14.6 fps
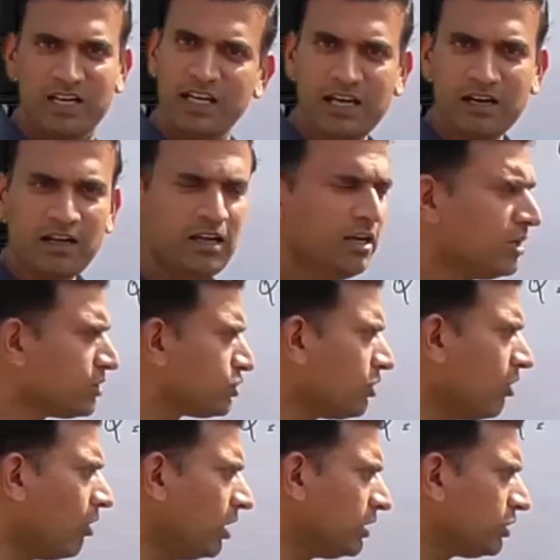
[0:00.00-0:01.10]
Clear?
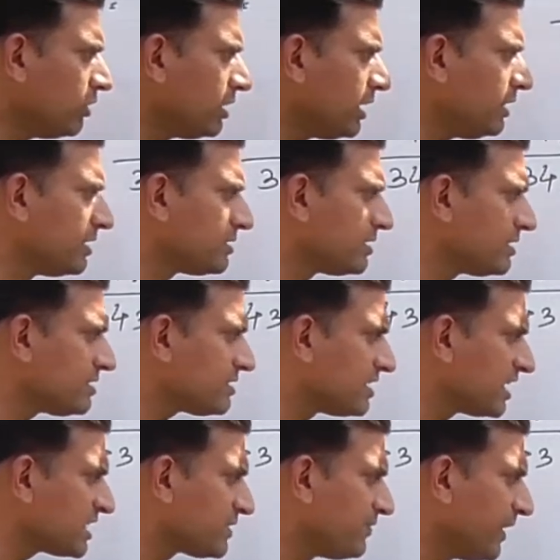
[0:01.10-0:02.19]
So all total this is
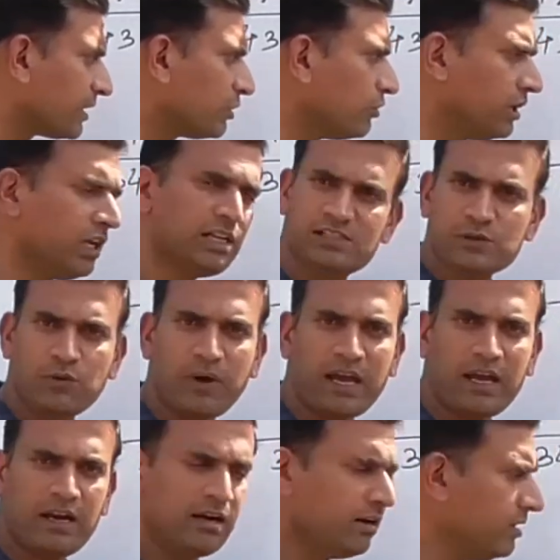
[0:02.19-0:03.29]
6 factorial
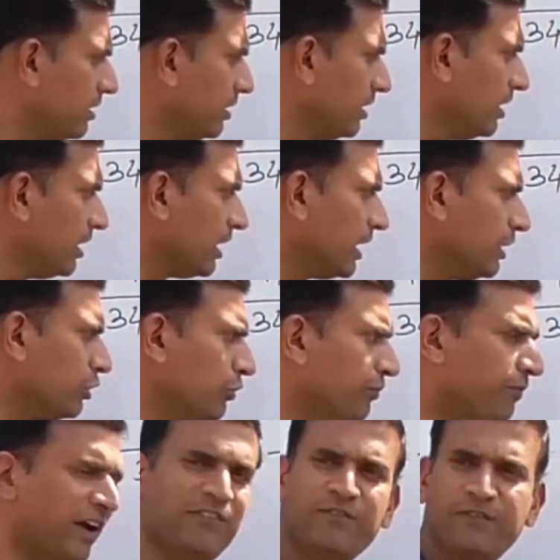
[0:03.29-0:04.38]
square into
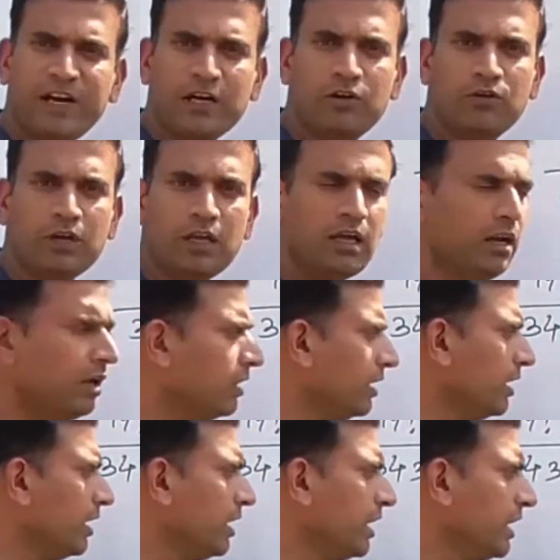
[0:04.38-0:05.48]
5 factorial
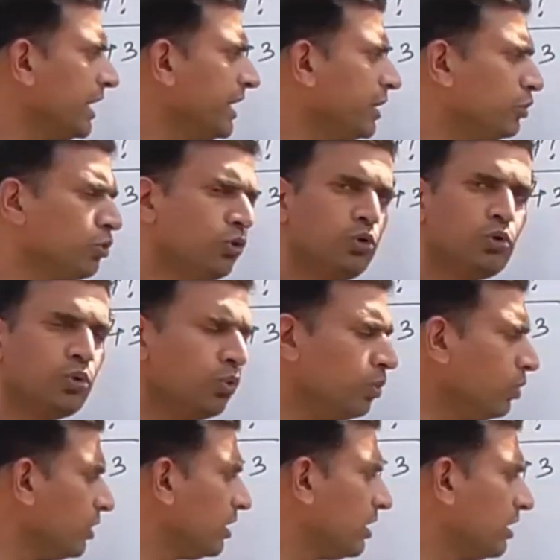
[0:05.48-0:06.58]
into 2
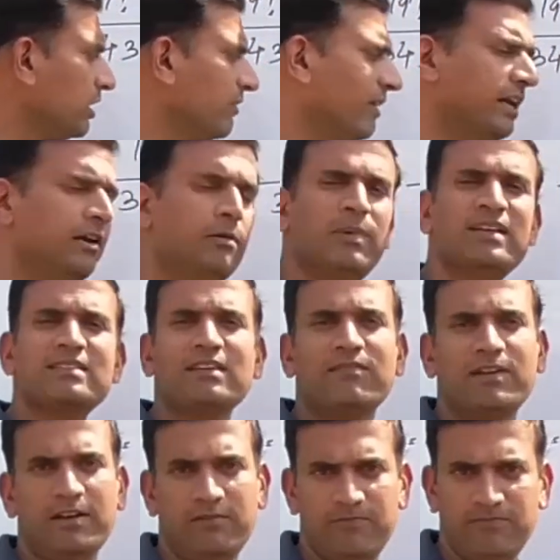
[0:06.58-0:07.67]
divided by 7.